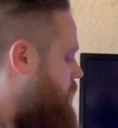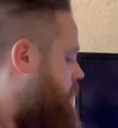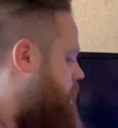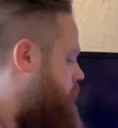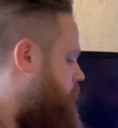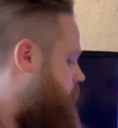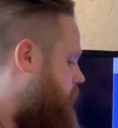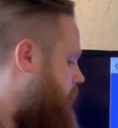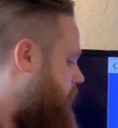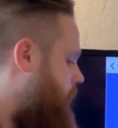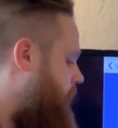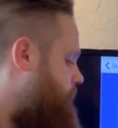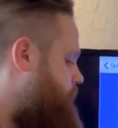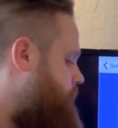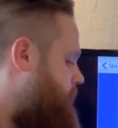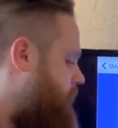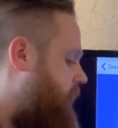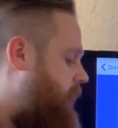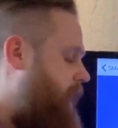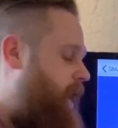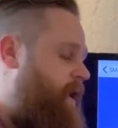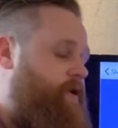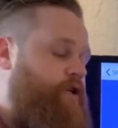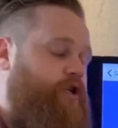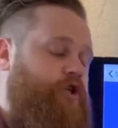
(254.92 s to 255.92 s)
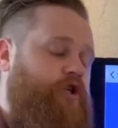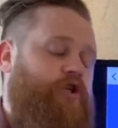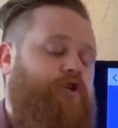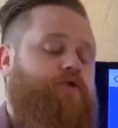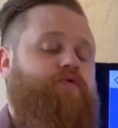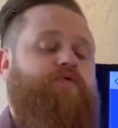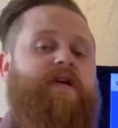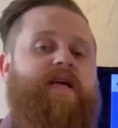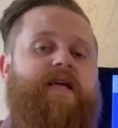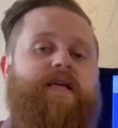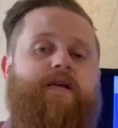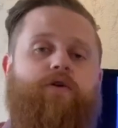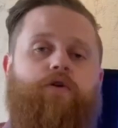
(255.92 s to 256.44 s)
Okay? And a
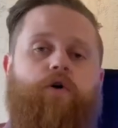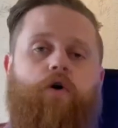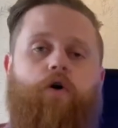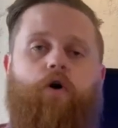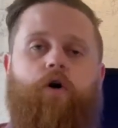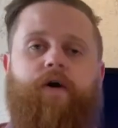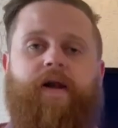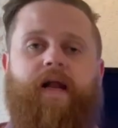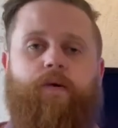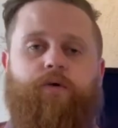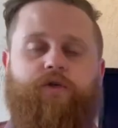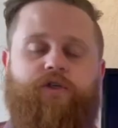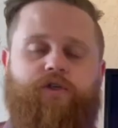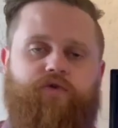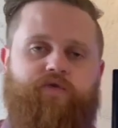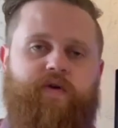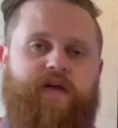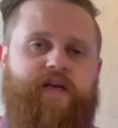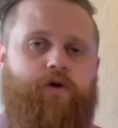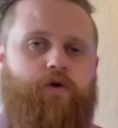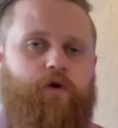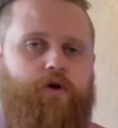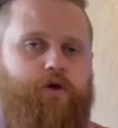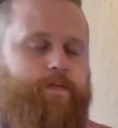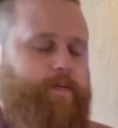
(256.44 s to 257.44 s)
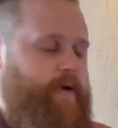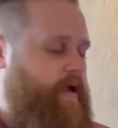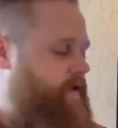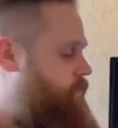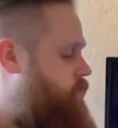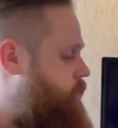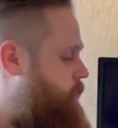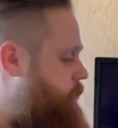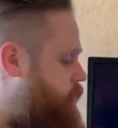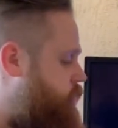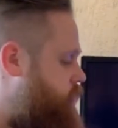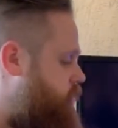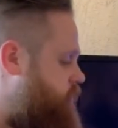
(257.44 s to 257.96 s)
screen door. Now, a screen door you may have
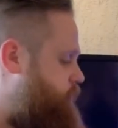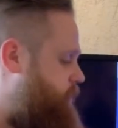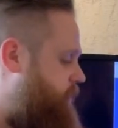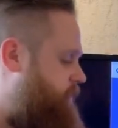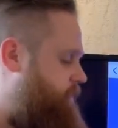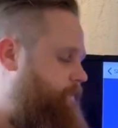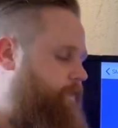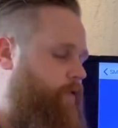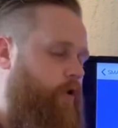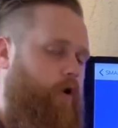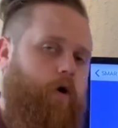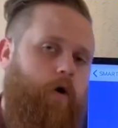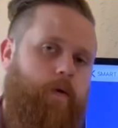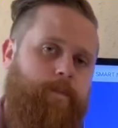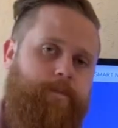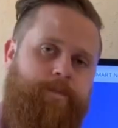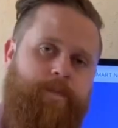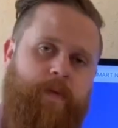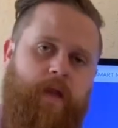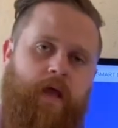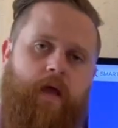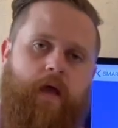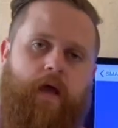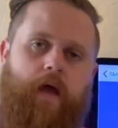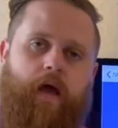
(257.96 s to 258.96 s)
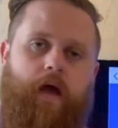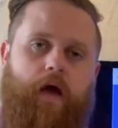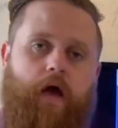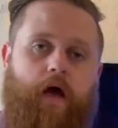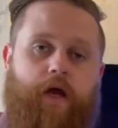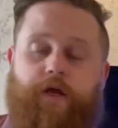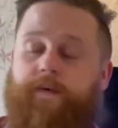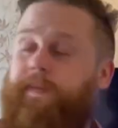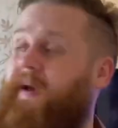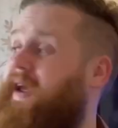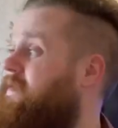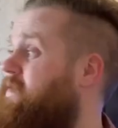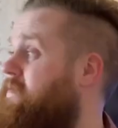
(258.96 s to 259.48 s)
come across before.
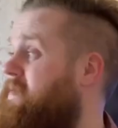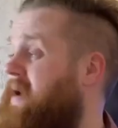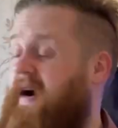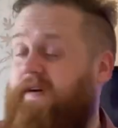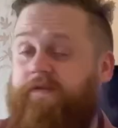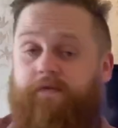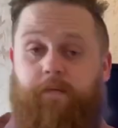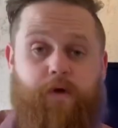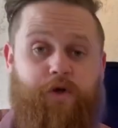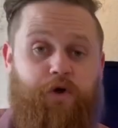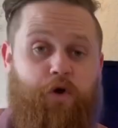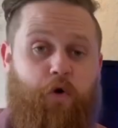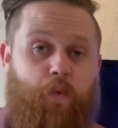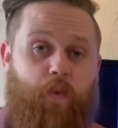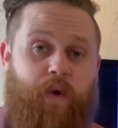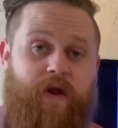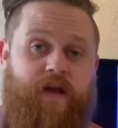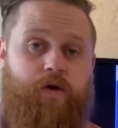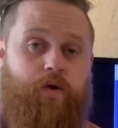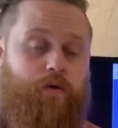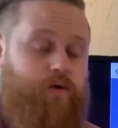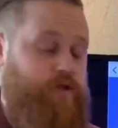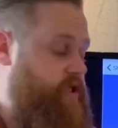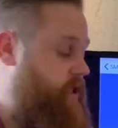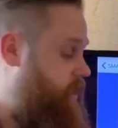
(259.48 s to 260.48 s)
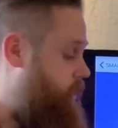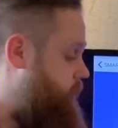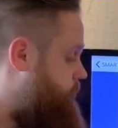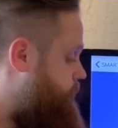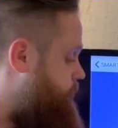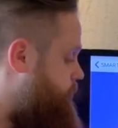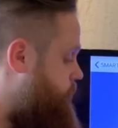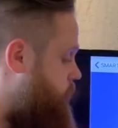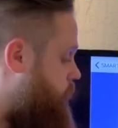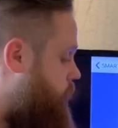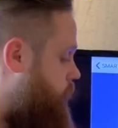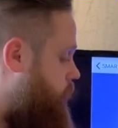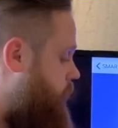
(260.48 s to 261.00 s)
You may even have them on your windows here.
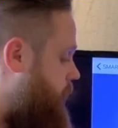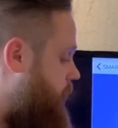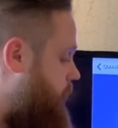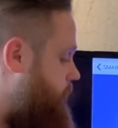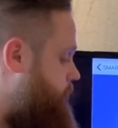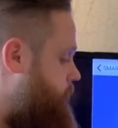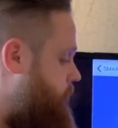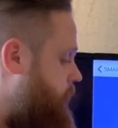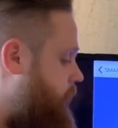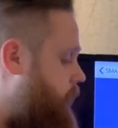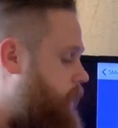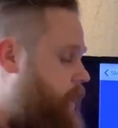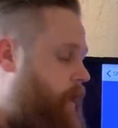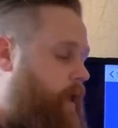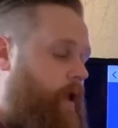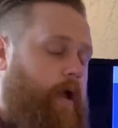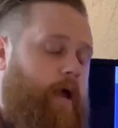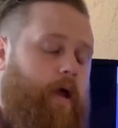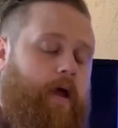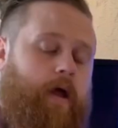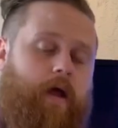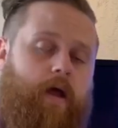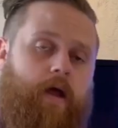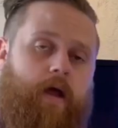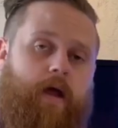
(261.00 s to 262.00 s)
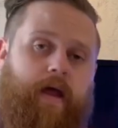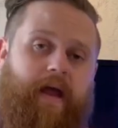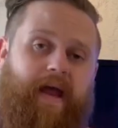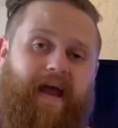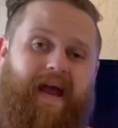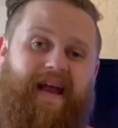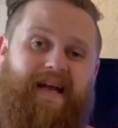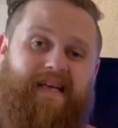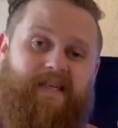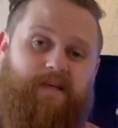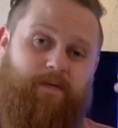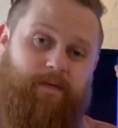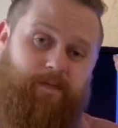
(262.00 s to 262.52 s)
Okay?
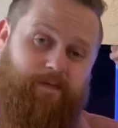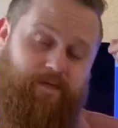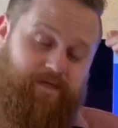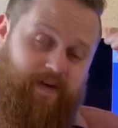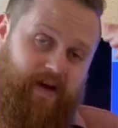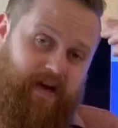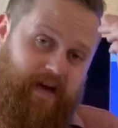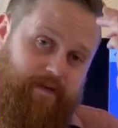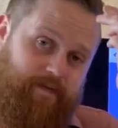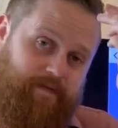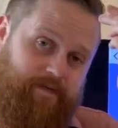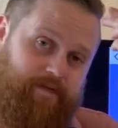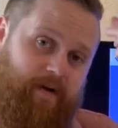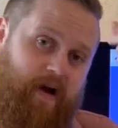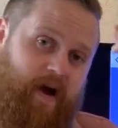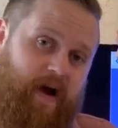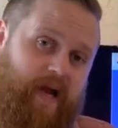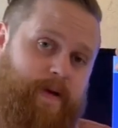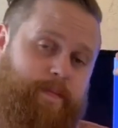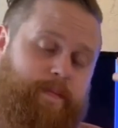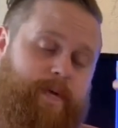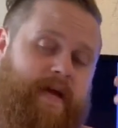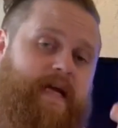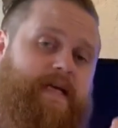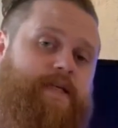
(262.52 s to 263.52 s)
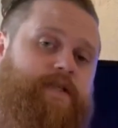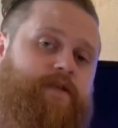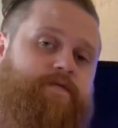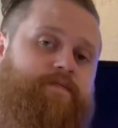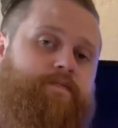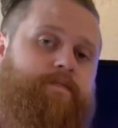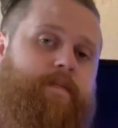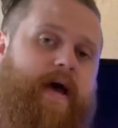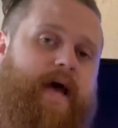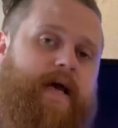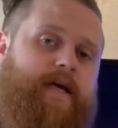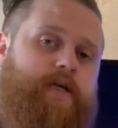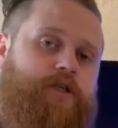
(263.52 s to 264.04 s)
It is a very fine piece of
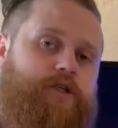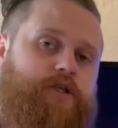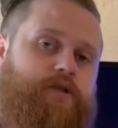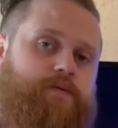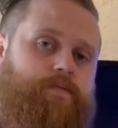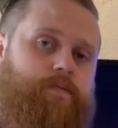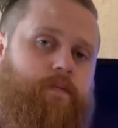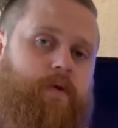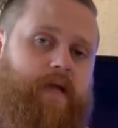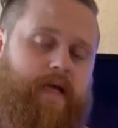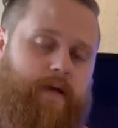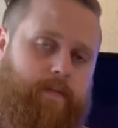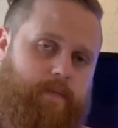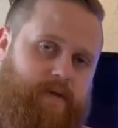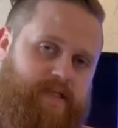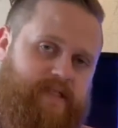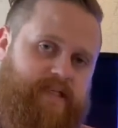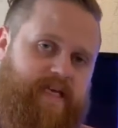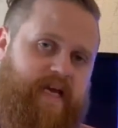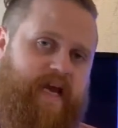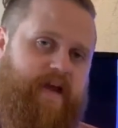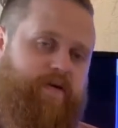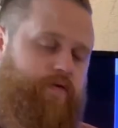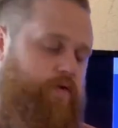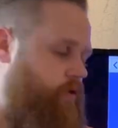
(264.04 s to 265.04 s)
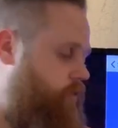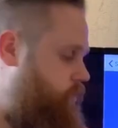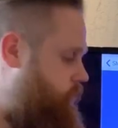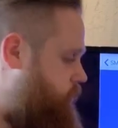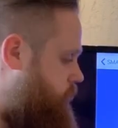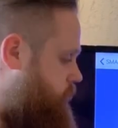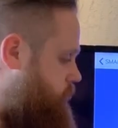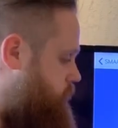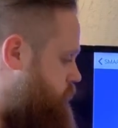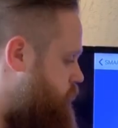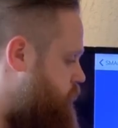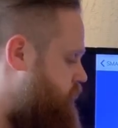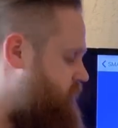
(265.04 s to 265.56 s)
mesh, like a material,
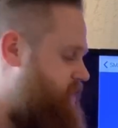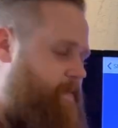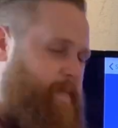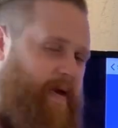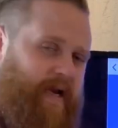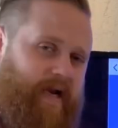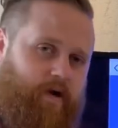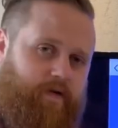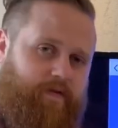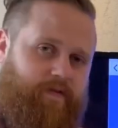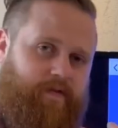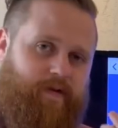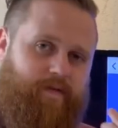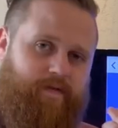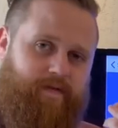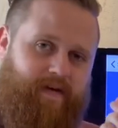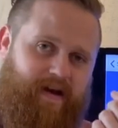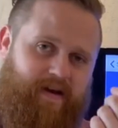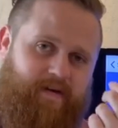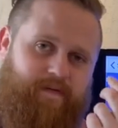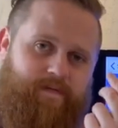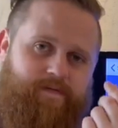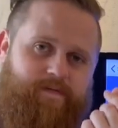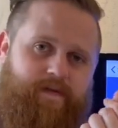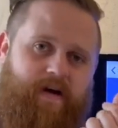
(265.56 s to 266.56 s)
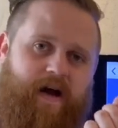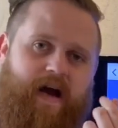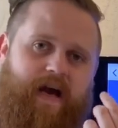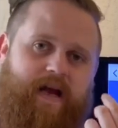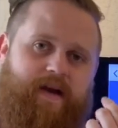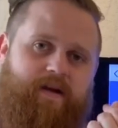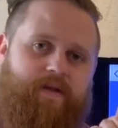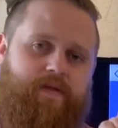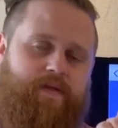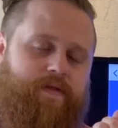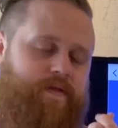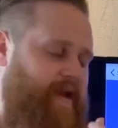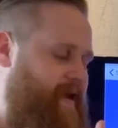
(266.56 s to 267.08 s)
usually made out of a very fine,
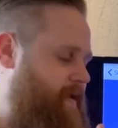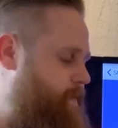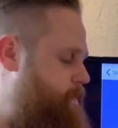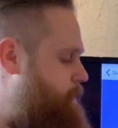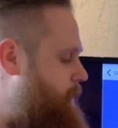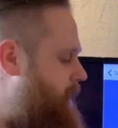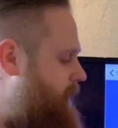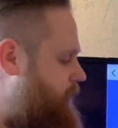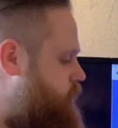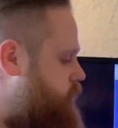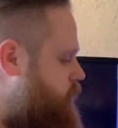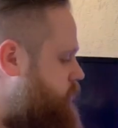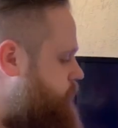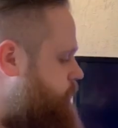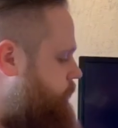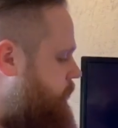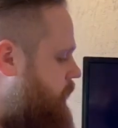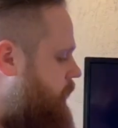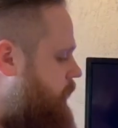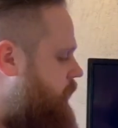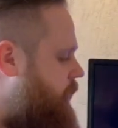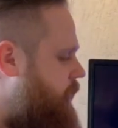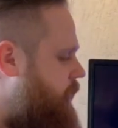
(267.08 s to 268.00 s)
thin metal.